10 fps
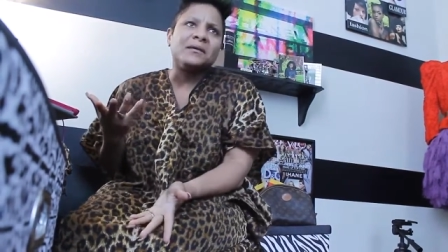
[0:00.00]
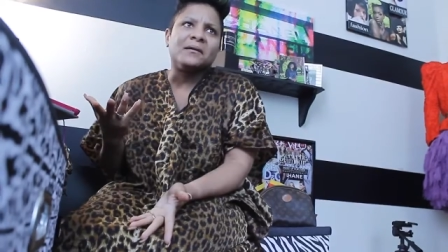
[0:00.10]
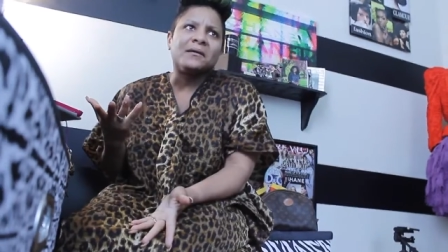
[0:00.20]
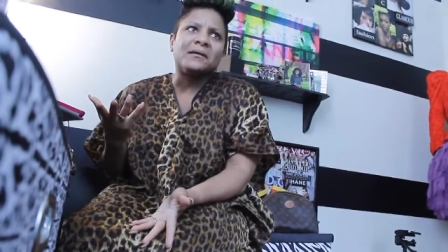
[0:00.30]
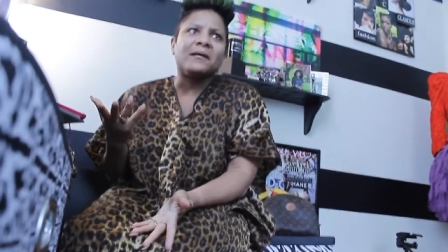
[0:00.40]

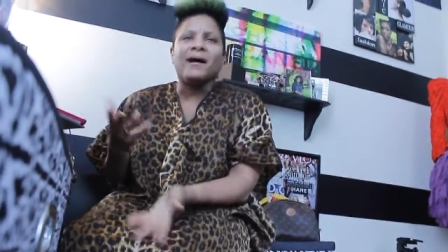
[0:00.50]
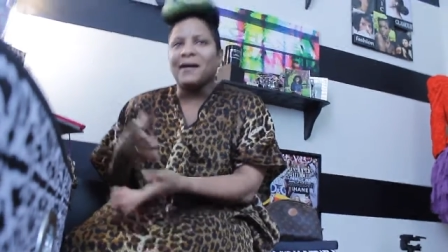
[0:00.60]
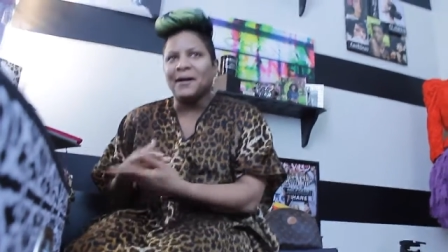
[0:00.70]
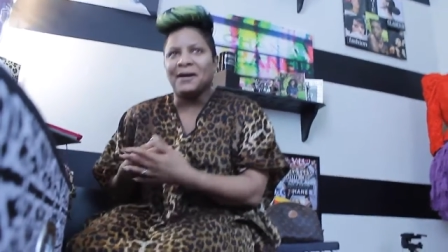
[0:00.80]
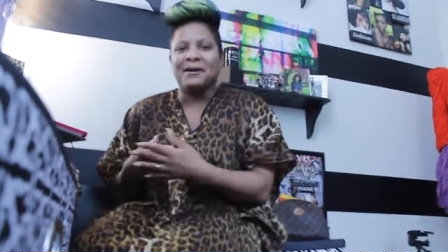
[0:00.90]
here
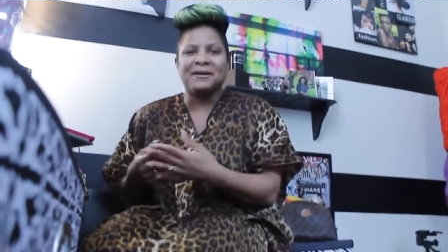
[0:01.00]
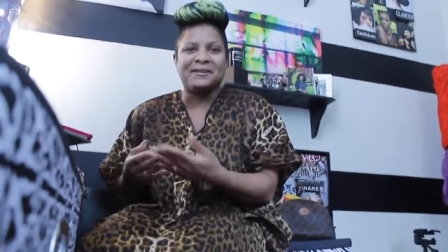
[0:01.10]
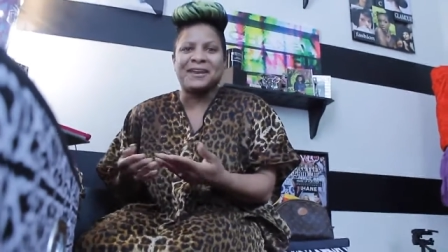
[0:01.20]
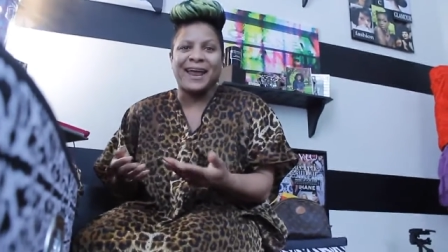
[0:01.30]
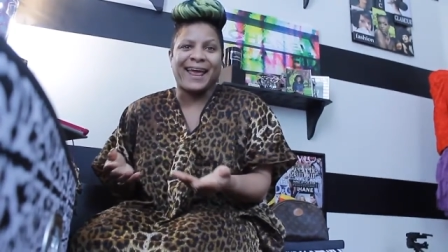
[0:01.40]
all day?
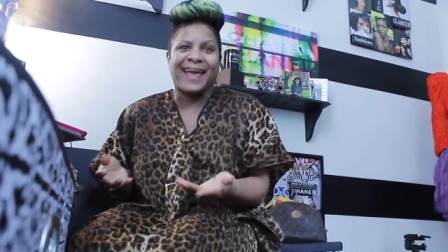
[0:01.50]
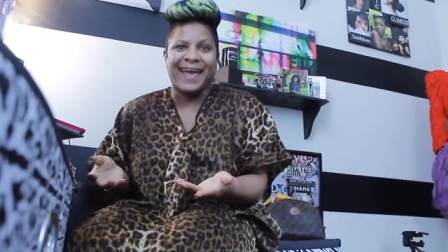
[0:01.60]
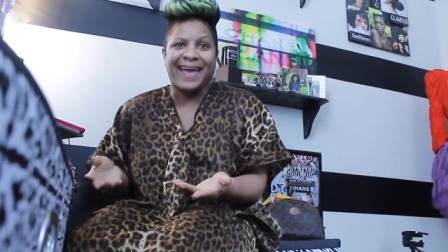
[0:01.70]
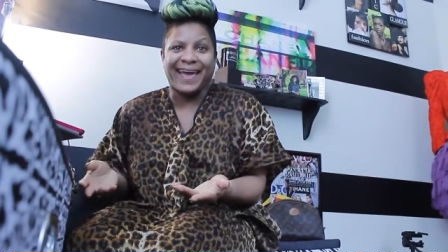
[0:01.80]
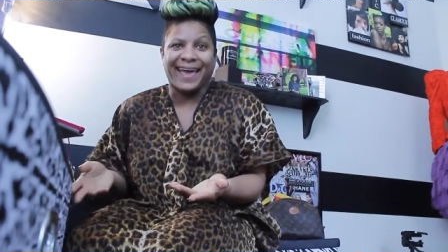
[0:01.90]
That's what
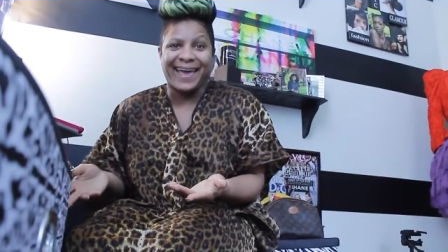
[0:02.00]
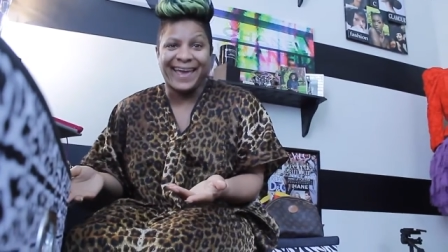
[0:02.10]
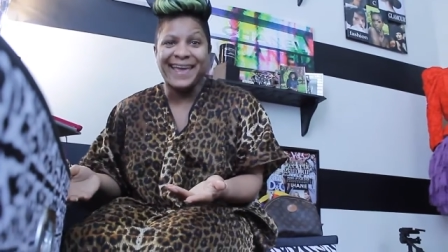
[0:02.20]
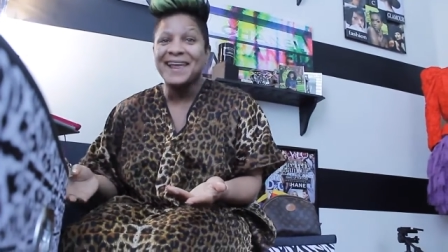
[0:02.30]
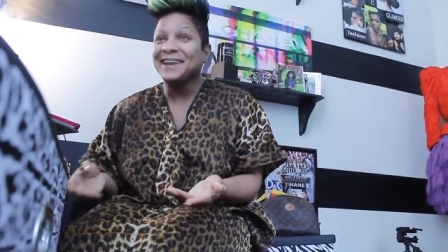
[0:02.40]
we
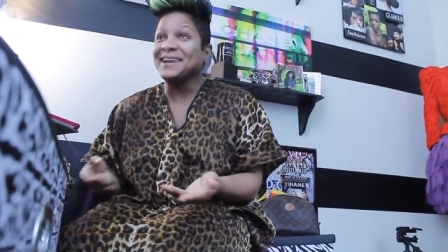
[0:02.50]
say.